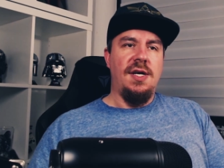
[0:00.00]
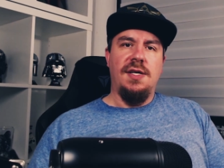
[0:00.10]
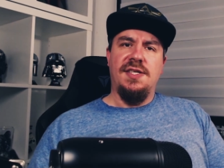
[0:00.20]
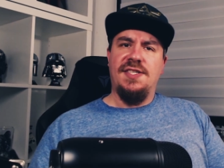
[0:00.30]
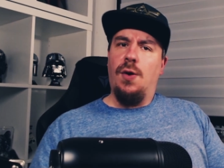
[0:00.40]

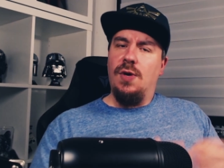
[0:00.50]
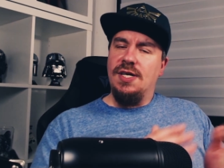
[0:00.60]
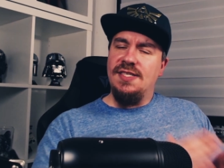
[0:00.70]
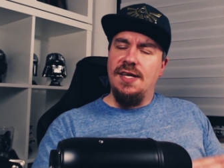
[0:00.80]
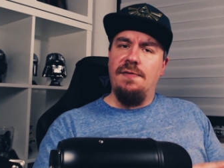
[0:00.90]
So
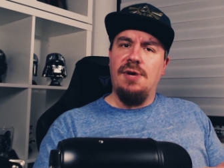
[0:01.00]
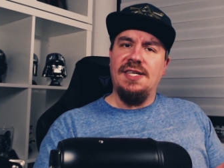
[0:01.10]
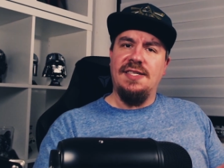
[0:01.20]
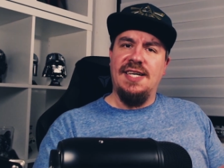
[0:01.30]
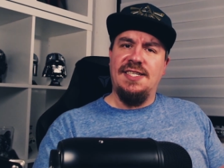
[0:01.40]
instead of
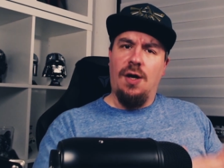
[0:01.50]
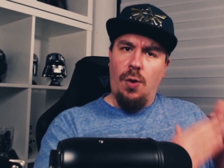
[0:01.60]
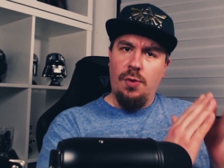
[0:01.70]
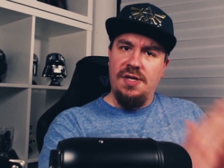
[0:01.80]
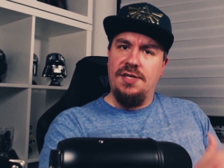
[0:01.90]
writing data
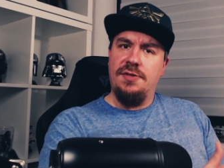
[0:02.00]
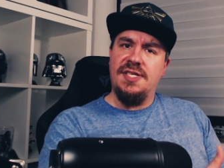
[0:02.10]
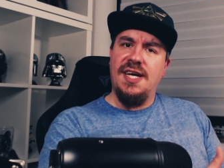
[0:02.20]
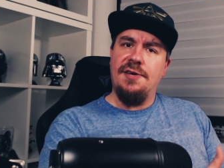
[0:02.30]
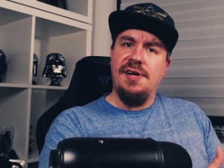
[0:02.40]
only to
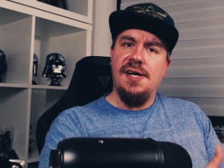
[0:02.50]
Cassandra,